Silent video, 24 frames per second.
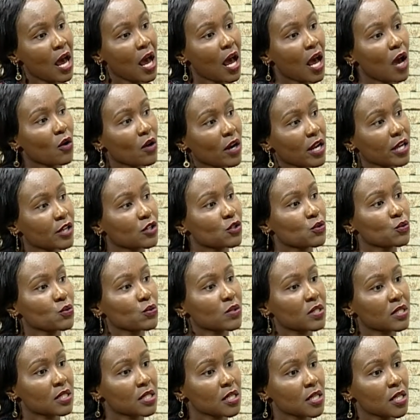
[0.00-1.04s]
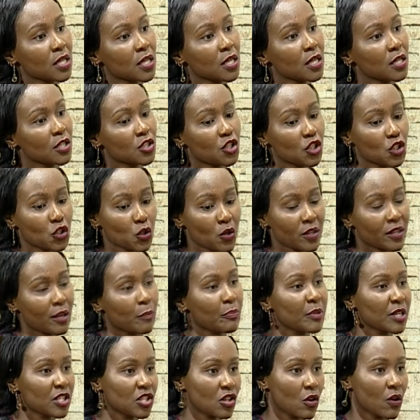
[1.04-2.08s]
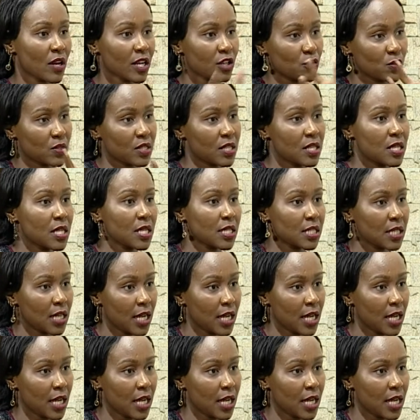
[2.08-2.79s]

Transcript: i would like to see she showed the picture i would like to see this